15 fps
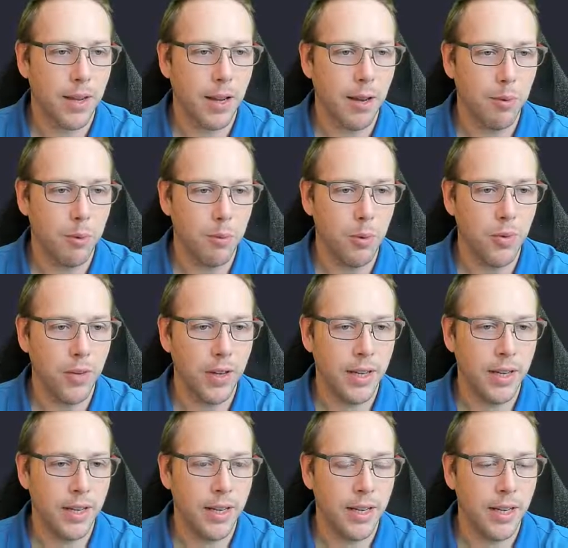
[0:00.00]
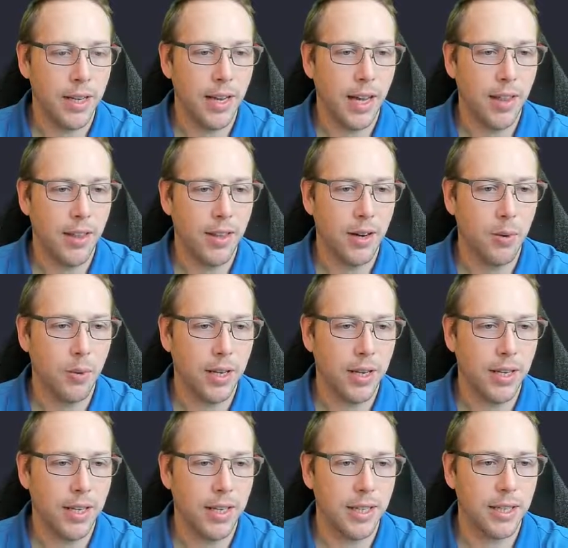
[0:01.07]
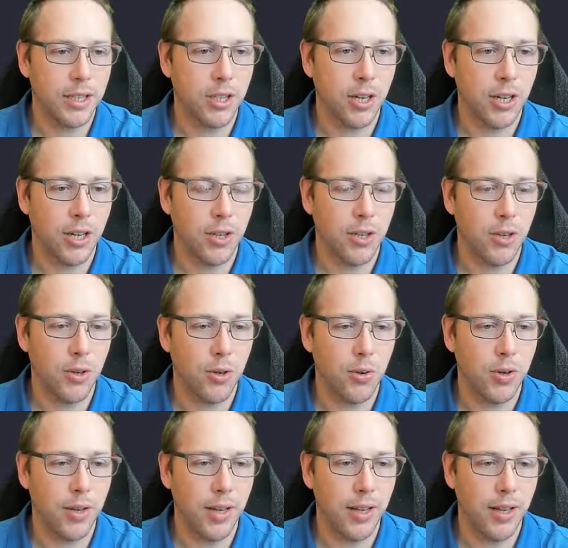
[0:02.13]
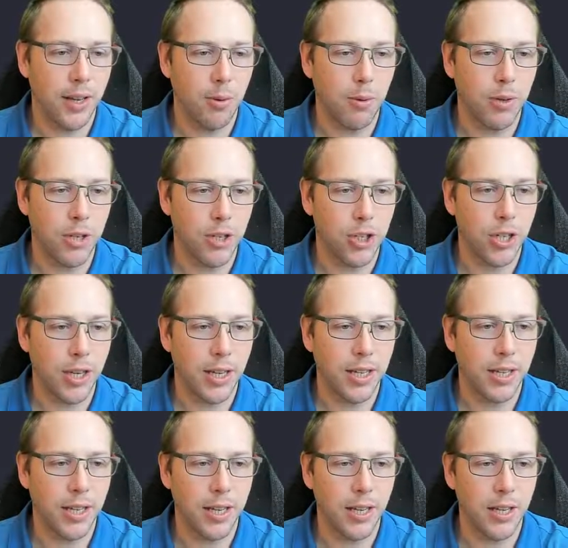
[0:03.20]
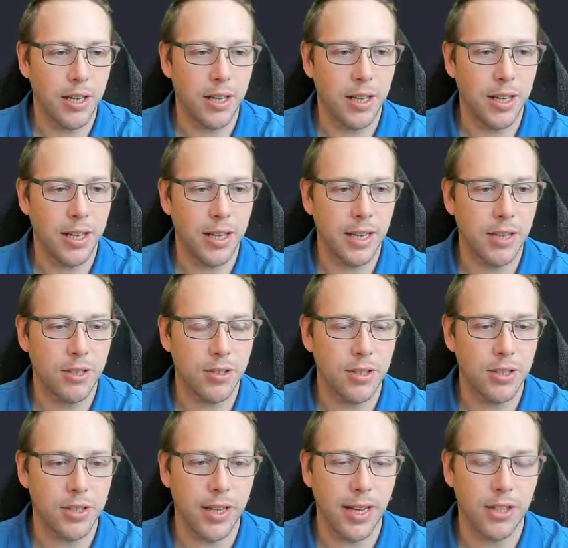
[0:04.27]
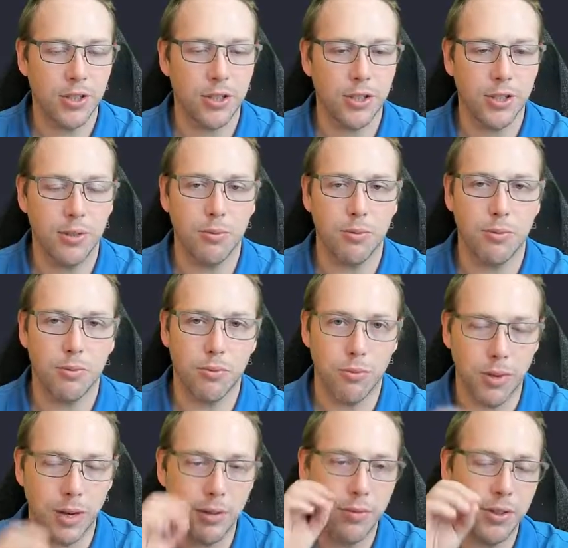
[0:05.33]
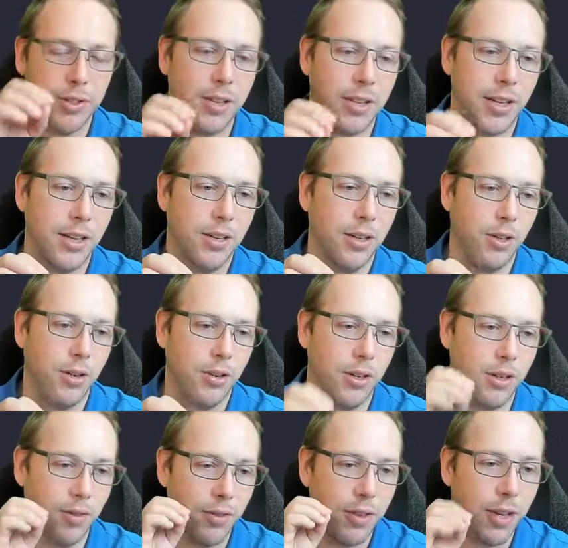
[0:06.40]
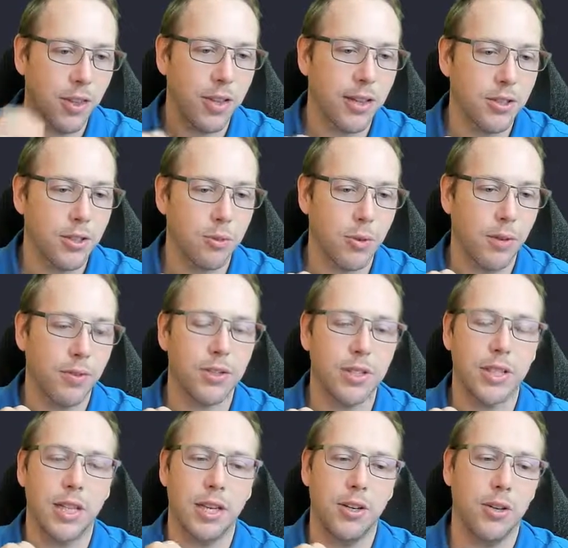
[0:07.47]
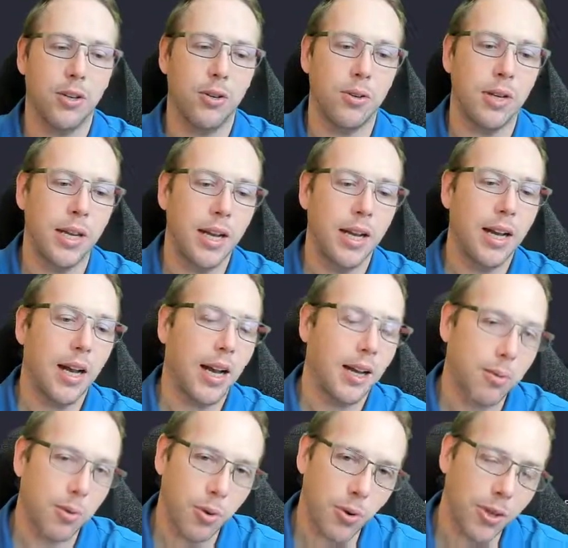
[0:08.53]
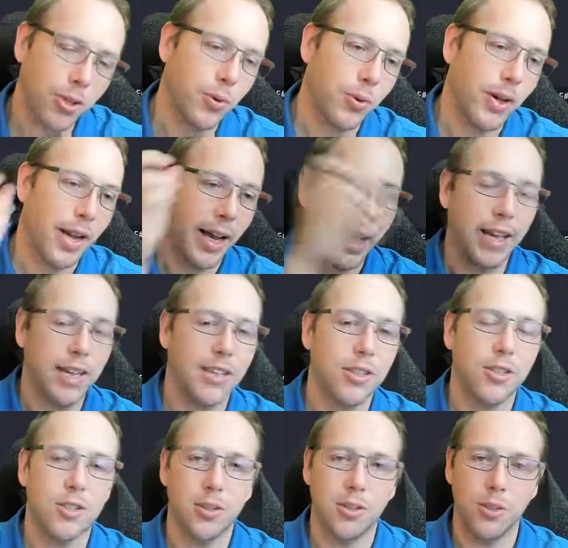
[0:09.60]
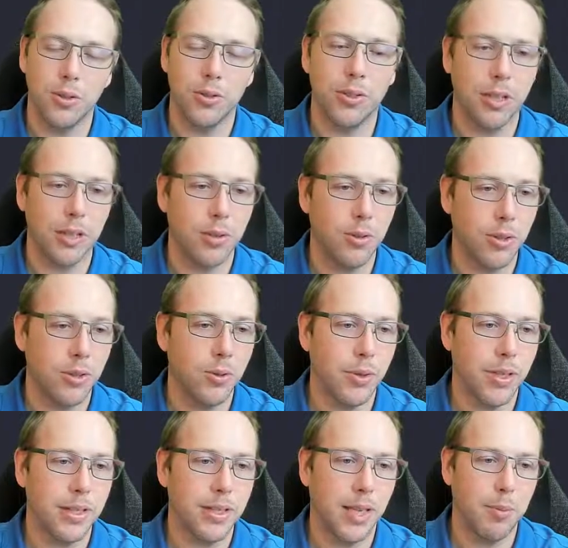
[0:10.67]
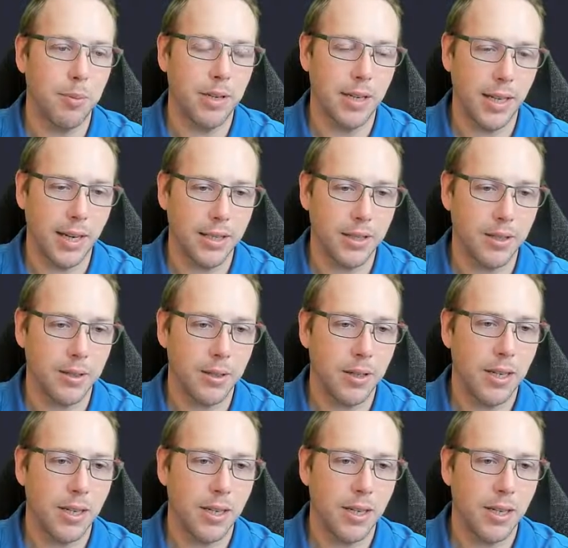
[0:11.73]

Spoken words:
I'm removing it, and then I want to get that target node, and then I want to check that nothing else is actually referencing that node. And if nothing else is referencing that node, I'm going to add it to the nodes that I'm going to examine next.